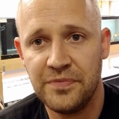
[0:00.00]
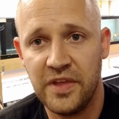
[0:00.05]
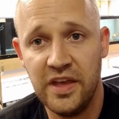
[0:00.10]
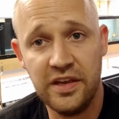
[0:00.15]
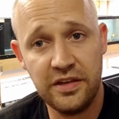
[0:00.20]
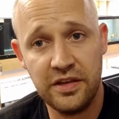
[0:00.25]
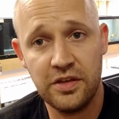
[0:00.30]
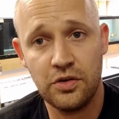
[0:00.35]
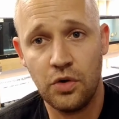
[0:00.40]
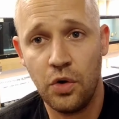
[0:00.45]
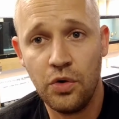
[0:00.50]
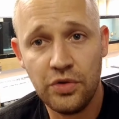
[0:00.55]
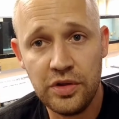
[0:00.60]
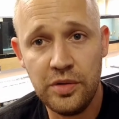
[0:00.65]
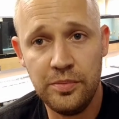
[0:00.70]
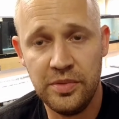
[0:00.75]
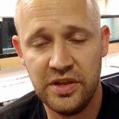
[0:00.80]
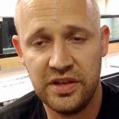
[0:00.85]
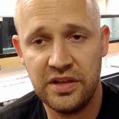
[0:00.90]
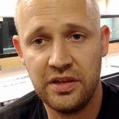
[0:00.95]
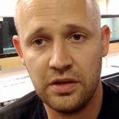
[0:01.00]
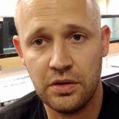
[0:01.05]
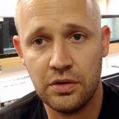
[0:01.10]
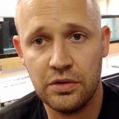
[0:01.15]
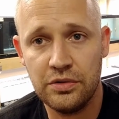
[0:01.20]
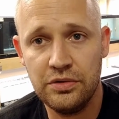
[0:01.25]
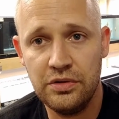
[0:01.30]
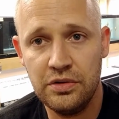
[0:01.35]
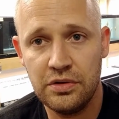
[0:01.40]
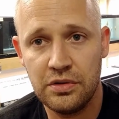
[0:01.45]
It can only be
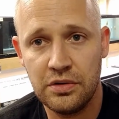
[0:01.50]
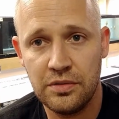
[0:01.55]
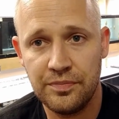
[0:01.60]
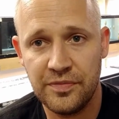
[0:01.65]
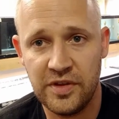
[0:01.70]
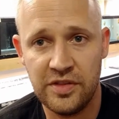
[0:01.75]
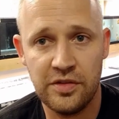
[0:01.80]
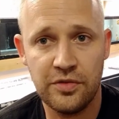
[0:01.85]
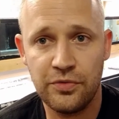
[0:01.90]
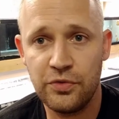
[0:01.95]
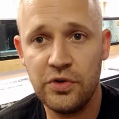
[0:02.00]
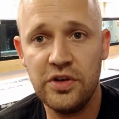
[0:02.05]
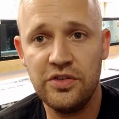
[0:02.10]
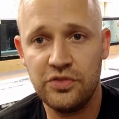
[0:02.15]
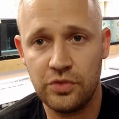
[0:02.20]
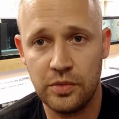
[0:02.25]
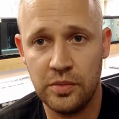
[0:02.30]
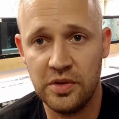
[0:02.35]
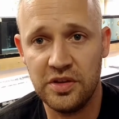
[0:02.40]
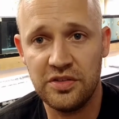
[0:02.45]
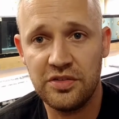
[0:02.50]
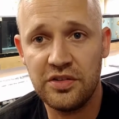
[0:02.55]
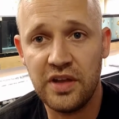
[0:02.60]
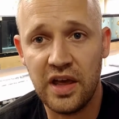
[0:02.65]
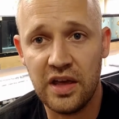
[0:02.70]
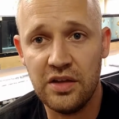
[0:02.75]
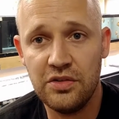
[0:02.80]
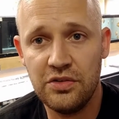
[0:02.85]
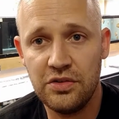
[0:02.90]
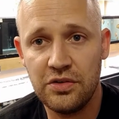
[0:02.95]
killed in the free swimming
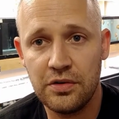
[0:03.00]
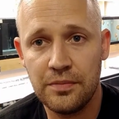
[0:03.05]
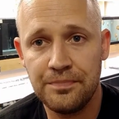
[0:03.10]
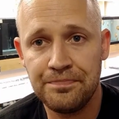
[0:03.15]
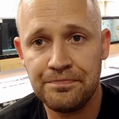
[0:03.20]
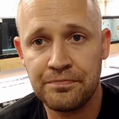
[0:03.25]
stage.